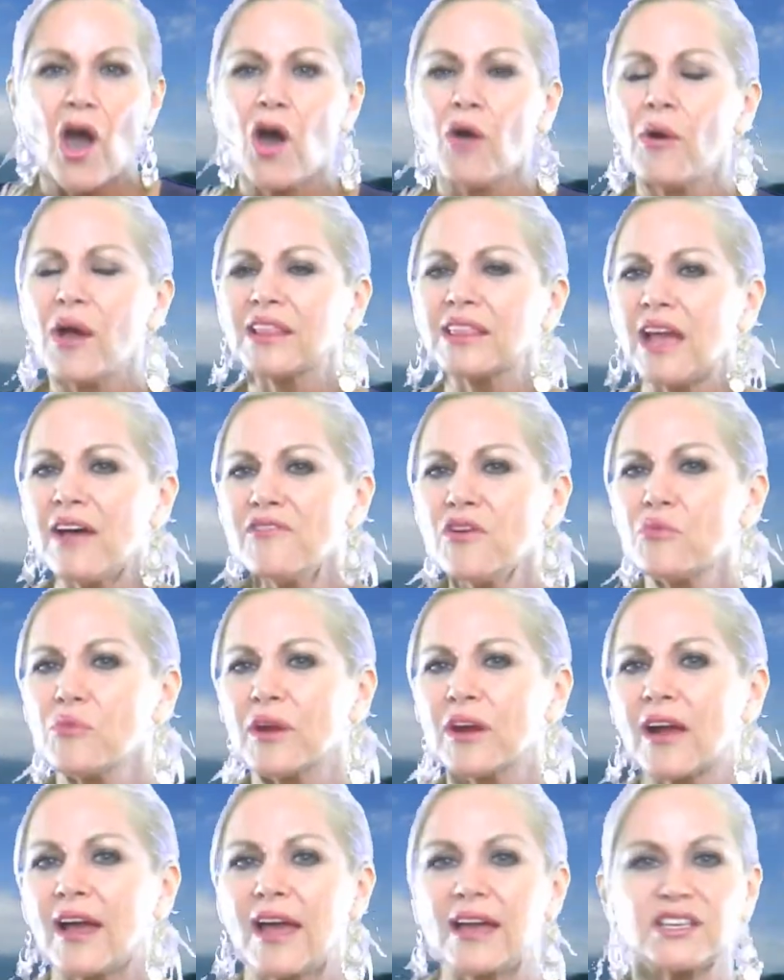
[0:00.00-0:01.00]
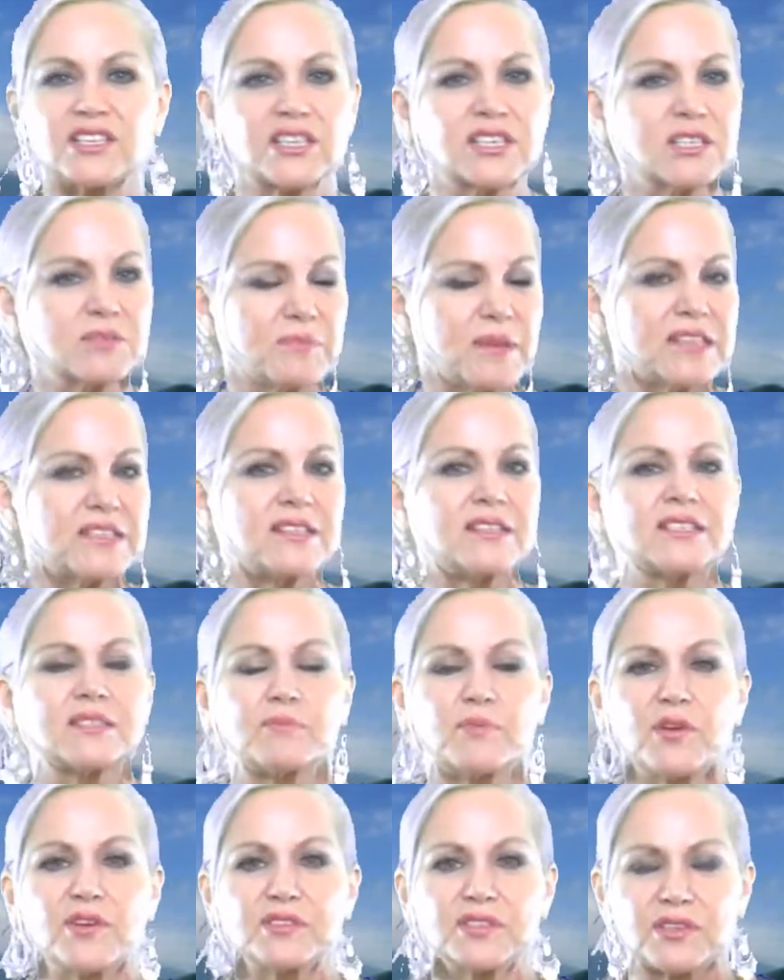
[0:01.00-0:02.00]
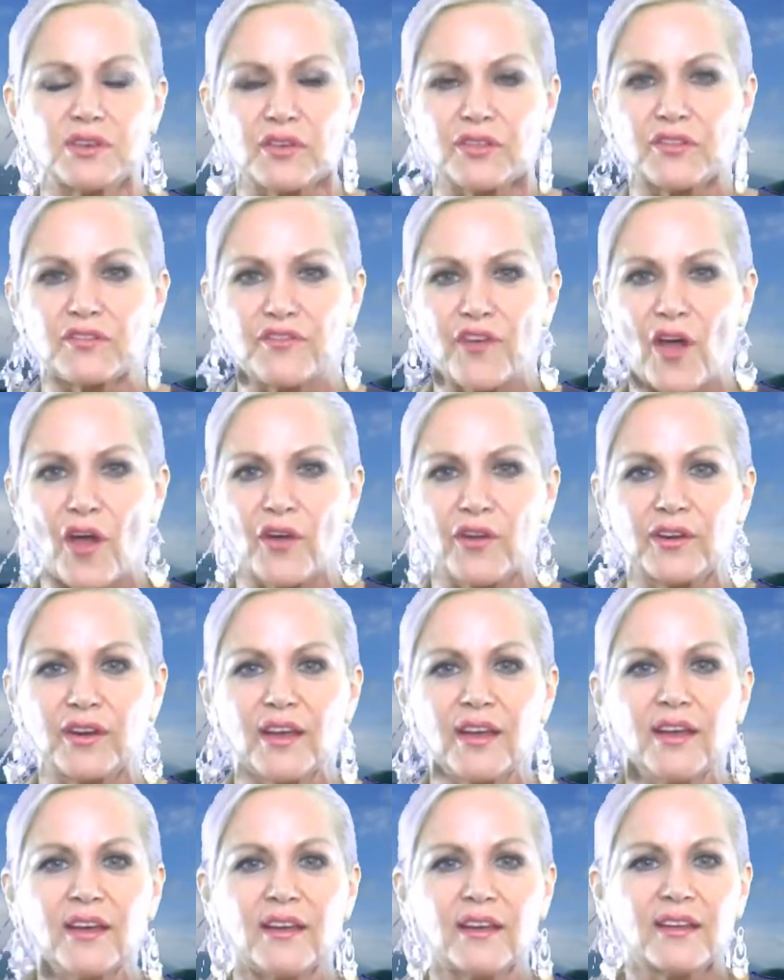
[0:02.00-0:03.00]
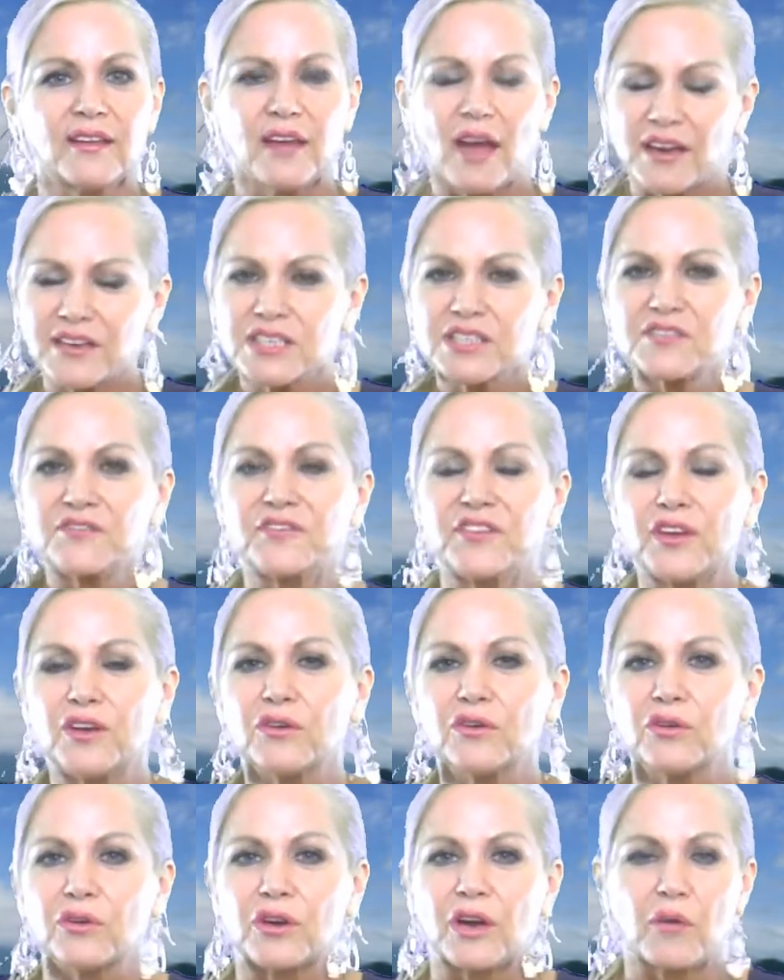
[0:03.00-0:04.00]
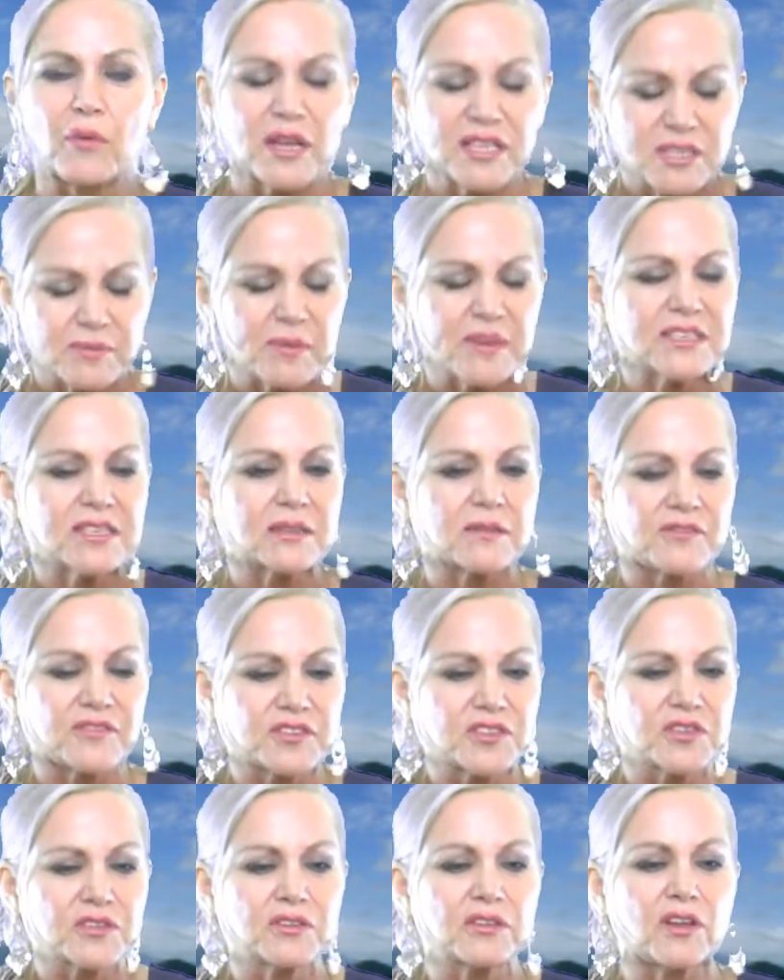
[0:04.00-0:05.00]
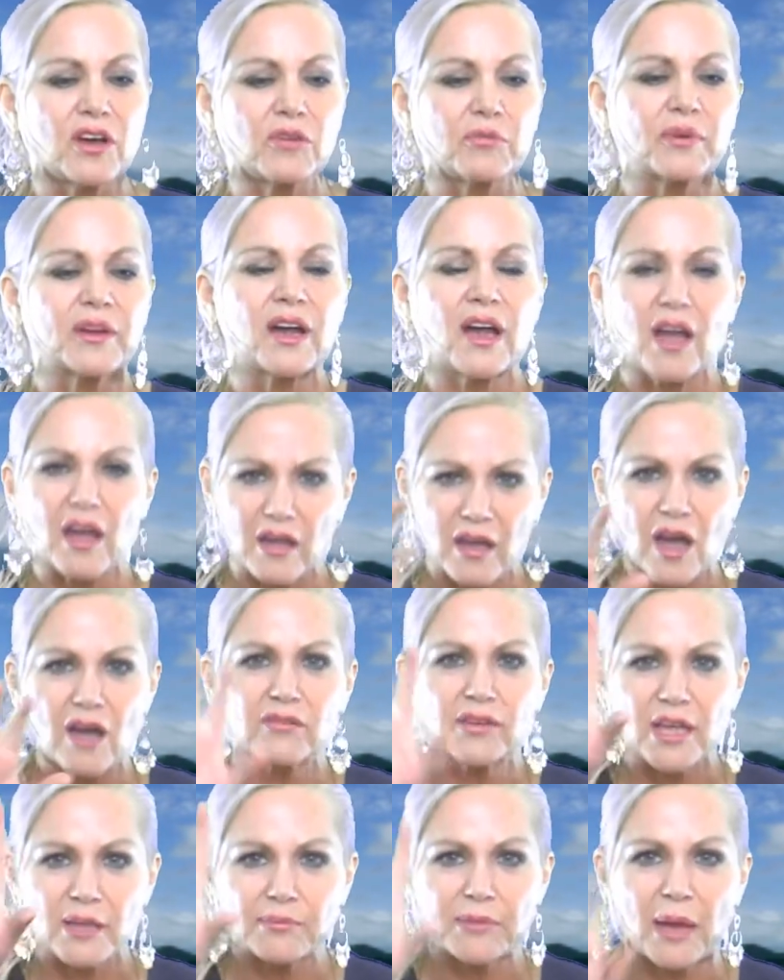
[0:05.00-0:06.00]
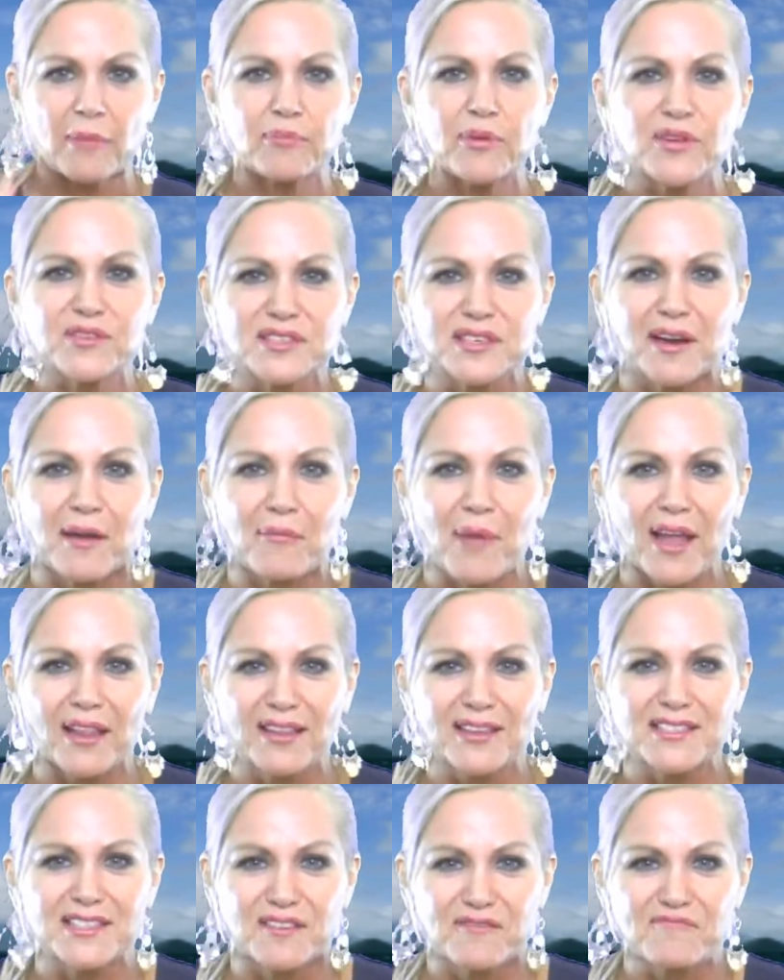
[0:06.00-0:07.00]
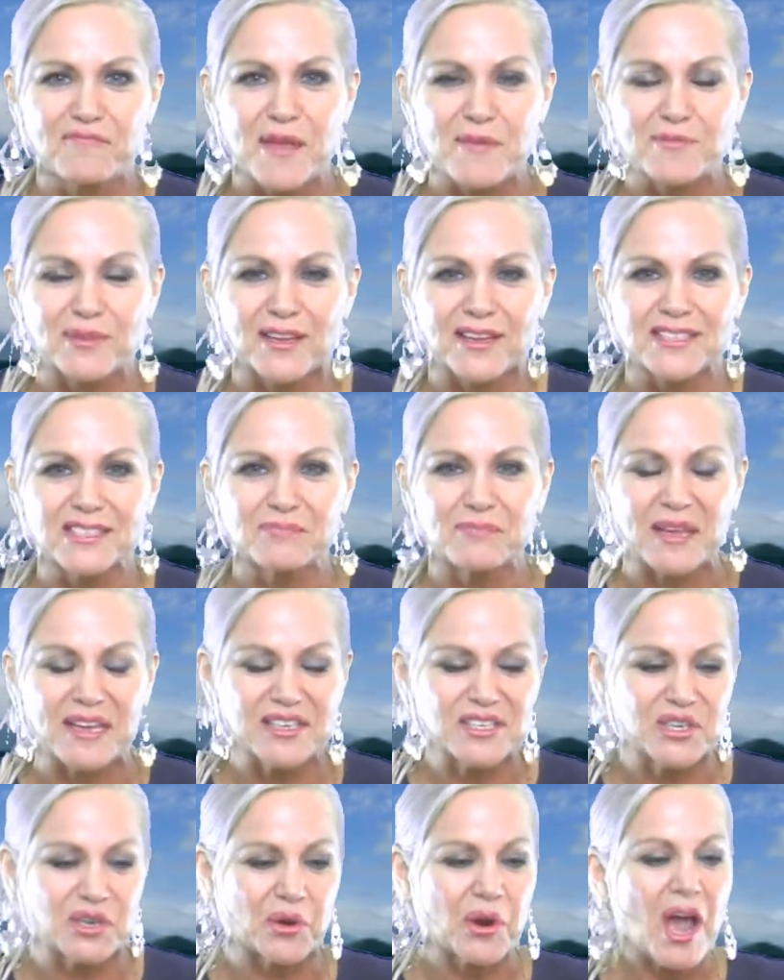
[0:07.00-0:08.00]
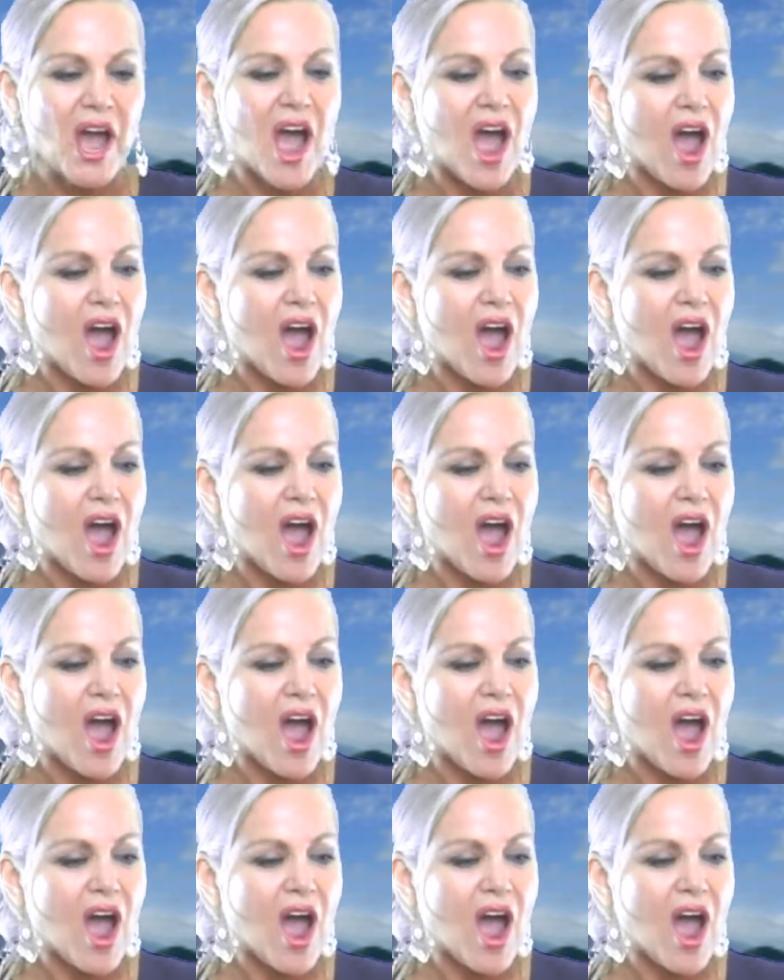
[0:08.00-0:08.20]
Oh, I love it when I actually speak to this person on the phone. I just feel good. I won't speak to them for too long, but I'll keep that person on my list of people I speak to.